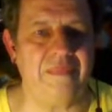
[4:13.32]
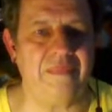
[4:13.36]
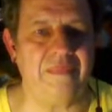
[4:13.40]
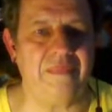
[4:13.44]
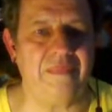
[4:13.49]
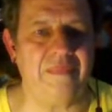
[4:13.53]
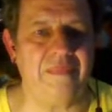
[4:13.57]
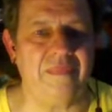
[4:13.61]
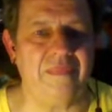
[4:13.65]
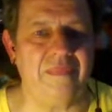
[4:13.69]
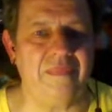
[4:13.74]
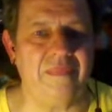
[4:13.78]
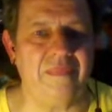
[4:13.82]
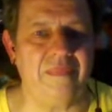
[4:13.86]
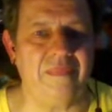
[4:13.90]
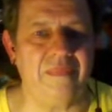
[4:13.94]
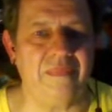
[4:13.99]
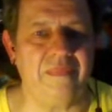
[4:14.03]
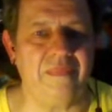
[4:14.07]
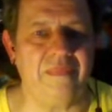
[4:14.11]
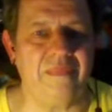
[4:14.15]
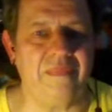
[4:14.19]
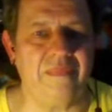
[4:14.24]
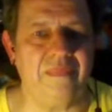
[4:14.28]

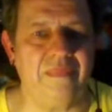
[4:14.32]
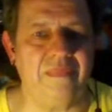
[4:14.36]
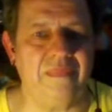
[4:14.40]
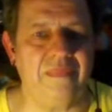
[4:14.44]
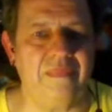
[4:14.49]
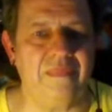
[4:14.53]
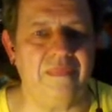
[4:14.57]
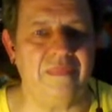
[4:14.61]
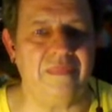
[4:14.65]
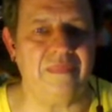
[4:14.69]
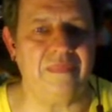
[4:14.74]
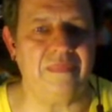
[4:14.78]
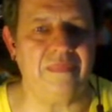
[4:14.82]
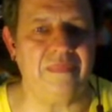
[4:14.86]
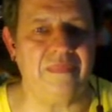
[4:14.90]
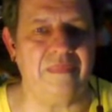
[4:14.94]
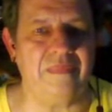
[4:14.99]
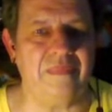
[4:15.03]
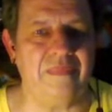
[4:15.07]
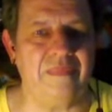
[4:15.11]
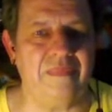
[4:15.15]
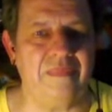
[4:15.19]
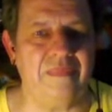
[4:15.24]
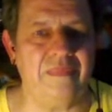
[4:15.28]

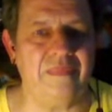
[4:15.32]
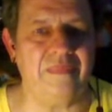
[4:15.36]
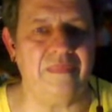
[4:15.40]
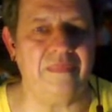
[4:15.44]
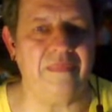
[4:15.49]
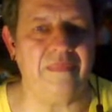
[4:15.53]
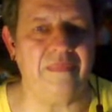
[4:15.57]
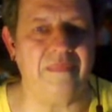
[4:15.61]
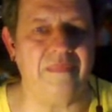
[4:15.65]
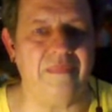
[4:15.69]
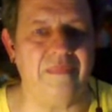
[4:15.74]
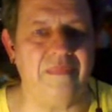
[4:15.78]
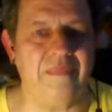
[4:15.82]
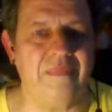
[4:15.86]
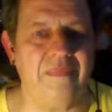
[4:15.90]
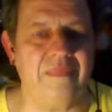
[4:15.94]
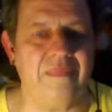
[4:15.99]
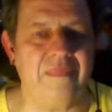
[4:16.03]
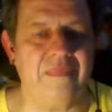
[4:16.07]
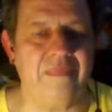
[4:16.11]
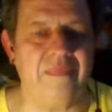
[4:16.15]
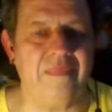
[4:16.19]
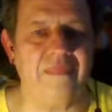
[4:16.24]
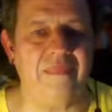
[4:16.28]

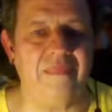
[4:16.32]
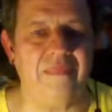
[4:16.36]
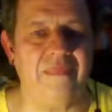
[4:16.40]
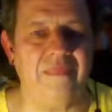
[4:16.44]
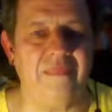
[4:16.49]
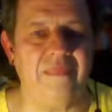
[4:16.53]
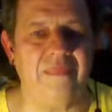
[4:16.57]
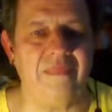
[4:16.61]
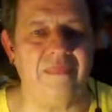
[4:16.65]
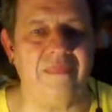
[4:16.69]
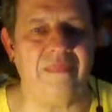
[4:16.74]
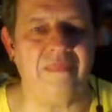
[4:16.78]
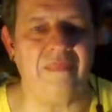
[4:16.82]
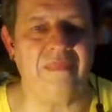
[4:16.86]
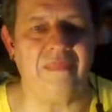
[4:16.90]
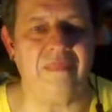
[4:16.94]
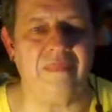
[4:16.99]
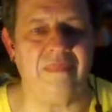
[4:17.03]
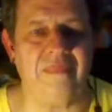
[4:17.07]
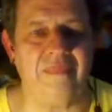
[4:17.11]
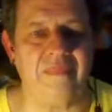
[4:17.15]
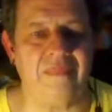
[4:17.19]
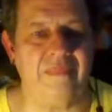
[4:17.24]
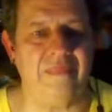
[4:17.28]

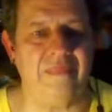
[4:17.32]
No words are spoken by the person on screen.